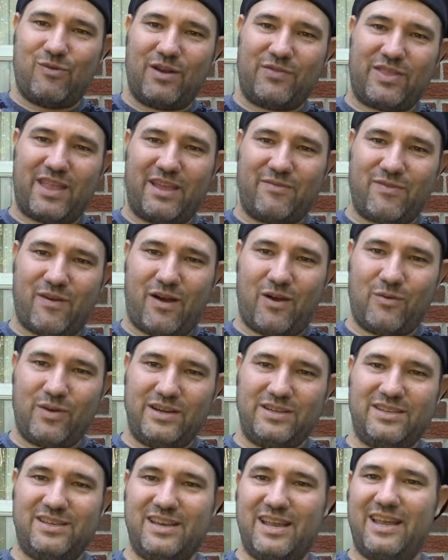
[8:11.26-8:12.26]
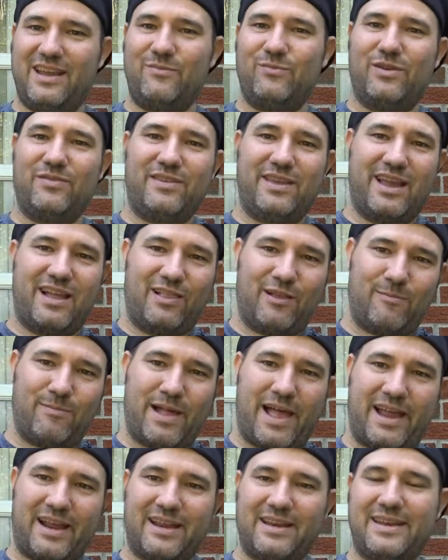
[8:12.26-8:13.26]
what they've always did with Yellow,
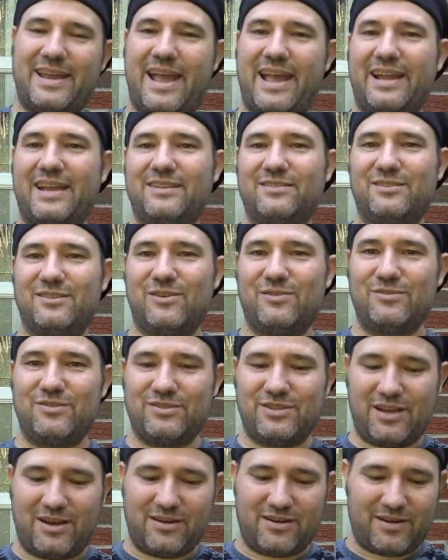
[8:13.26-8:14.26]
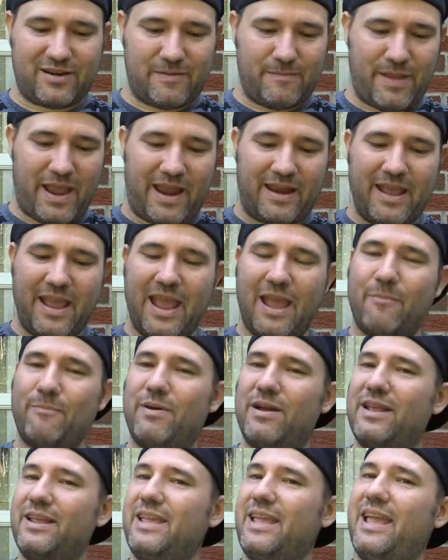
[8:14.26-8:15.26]
Black Attack, and Soldiers Under Command.
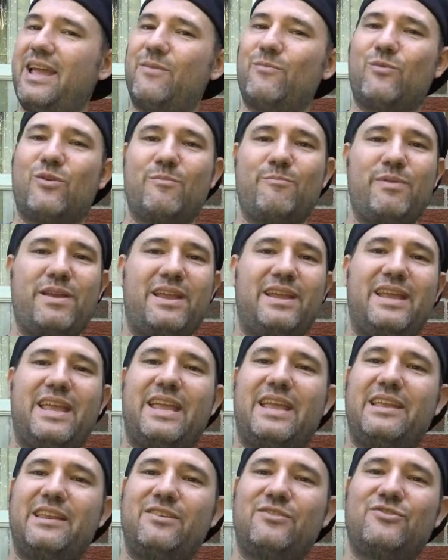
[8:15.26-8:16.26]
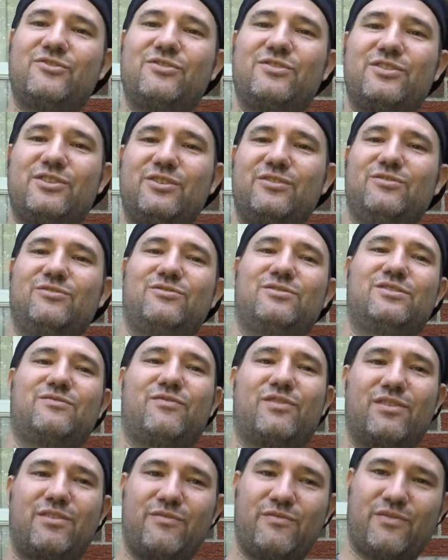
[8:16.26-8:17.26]
But again, we're being introduced
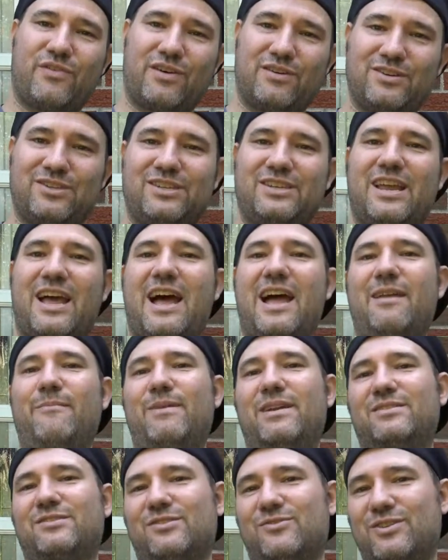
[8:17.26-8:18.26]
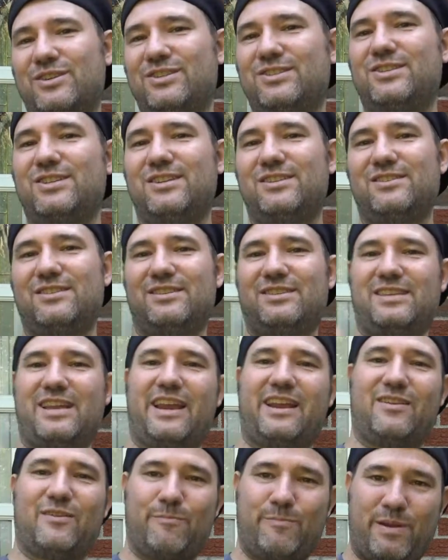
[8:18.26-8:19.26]
for the first time as Christians and
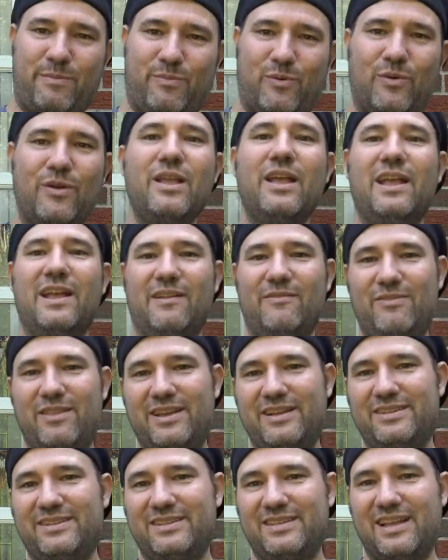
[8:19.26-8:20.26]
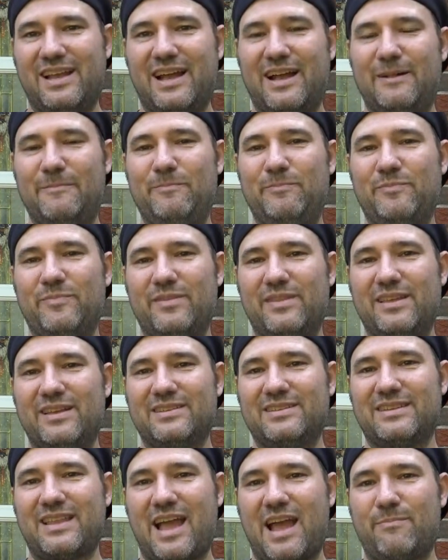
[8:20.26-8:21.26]
secular people this
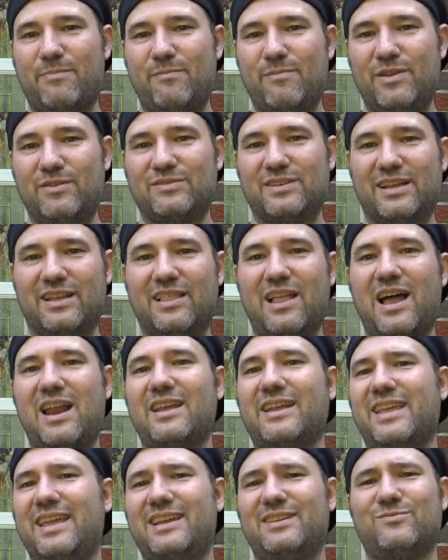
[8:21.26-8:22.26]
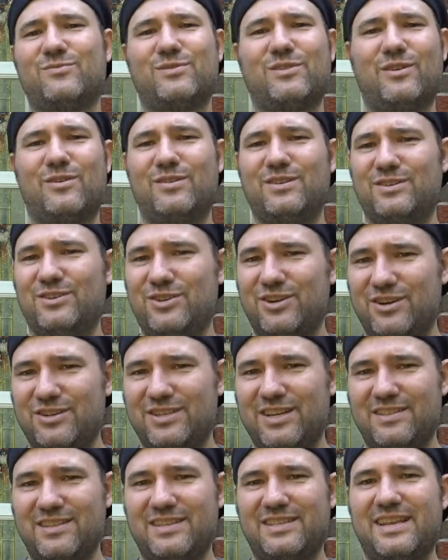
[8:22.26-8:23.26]
type of music. A lot of kids were going to
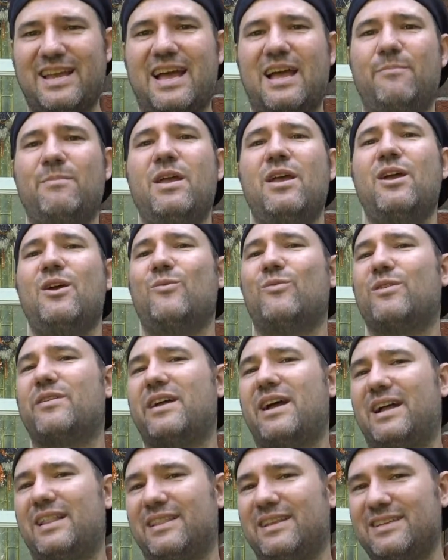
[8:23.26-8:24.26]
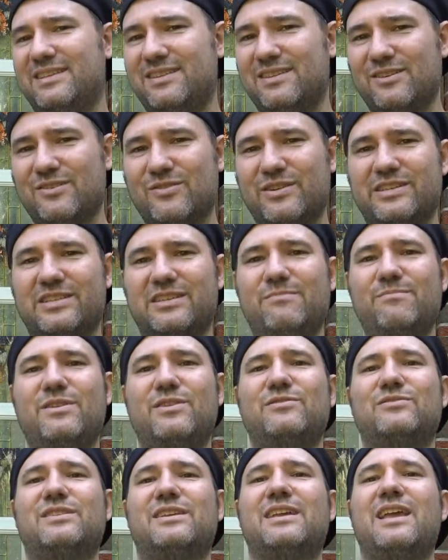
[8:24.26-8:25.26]
church at the time, were not listening to Christian
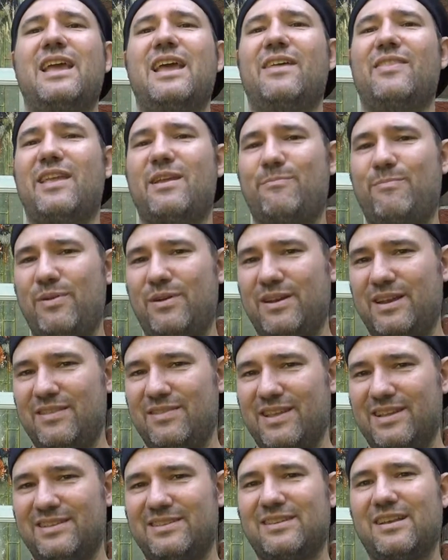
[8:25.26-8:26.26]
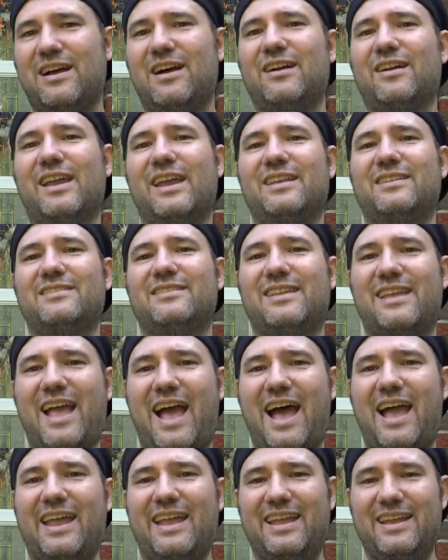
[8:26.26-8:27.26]
music. They put in this song and
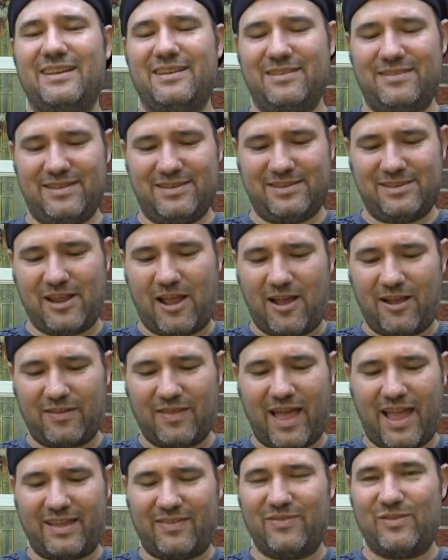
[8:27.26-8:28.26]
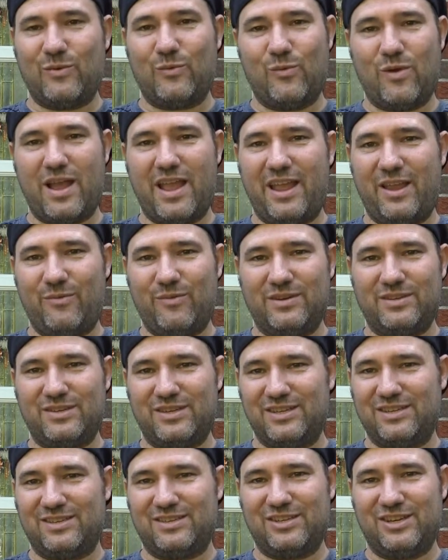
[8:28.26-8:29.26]
got into the song like The Way,
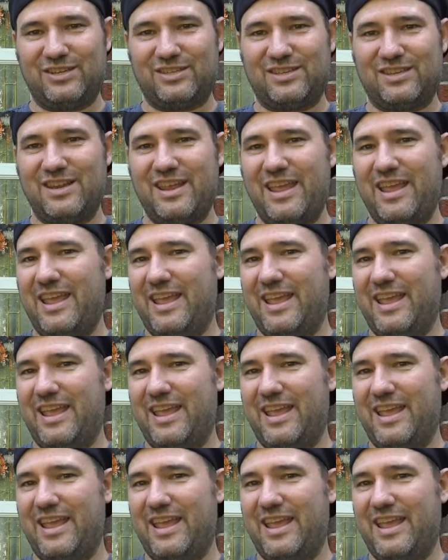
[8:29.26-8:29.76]
which is just